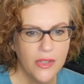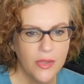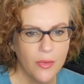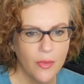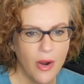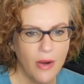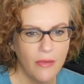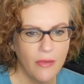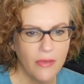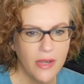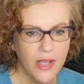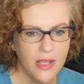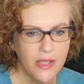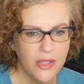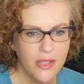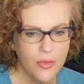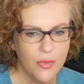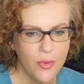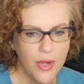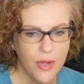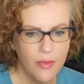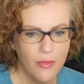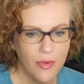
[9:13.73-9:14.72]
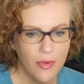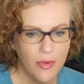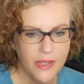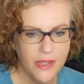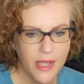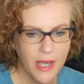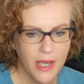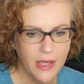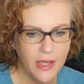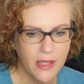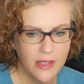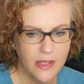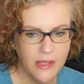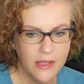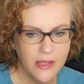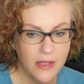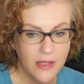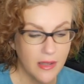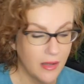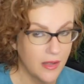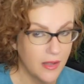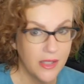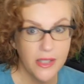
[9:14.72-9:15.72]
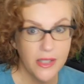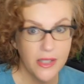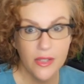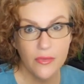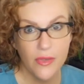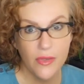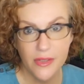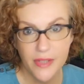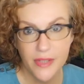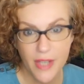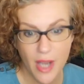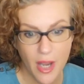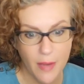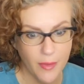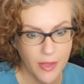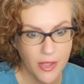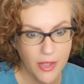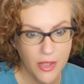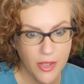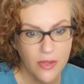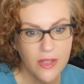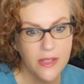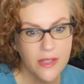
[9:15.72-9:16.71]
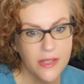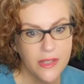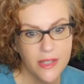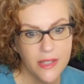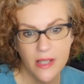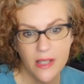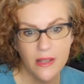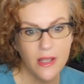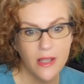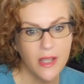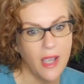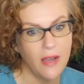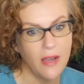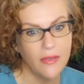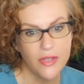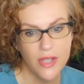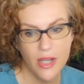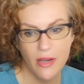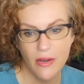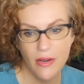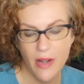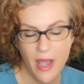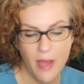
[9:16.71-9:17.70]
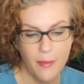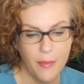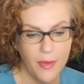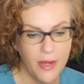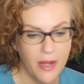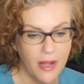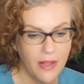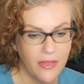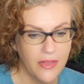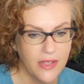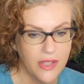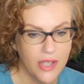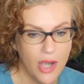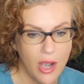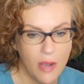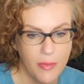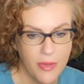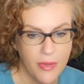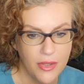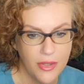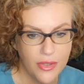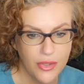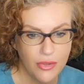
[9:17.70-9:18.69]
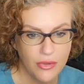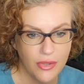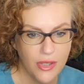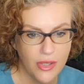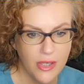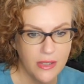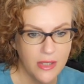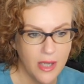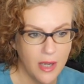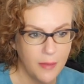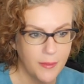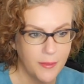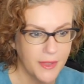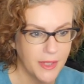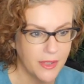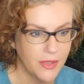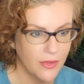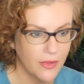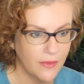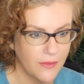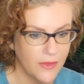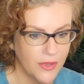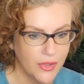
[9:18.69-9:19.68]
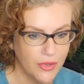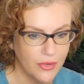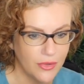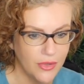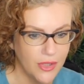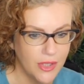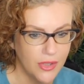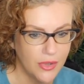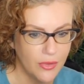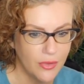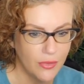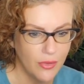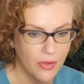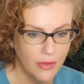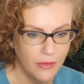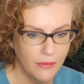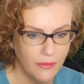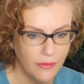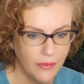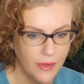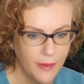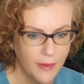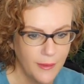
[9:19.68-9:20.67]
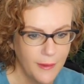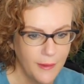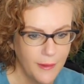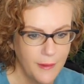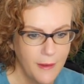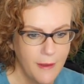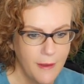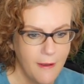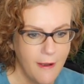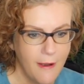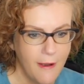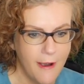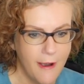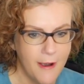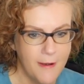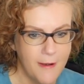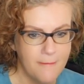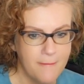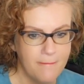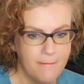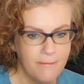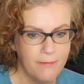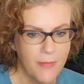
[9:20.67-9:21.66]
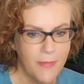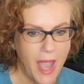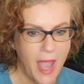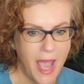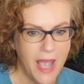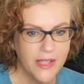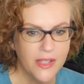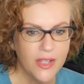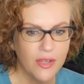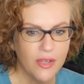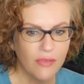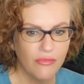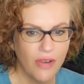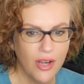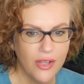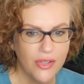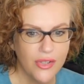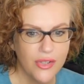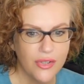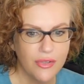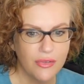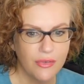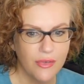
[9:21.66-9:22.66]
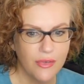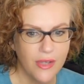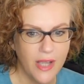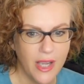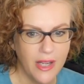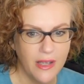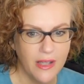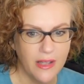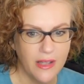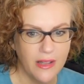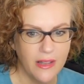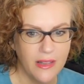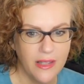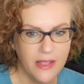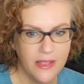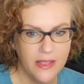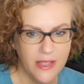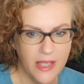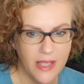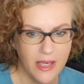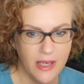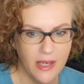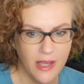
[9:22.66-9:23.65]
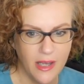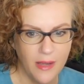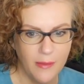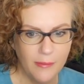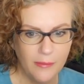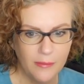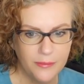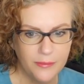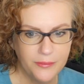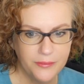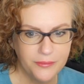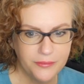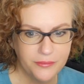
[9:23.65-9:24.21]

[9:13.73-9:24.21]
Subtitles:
So we're already at 21 seconds. This is real time. Like you can see the countdown happening at the top of the screen, top center of the screen, sort of, as it runs through getting the data.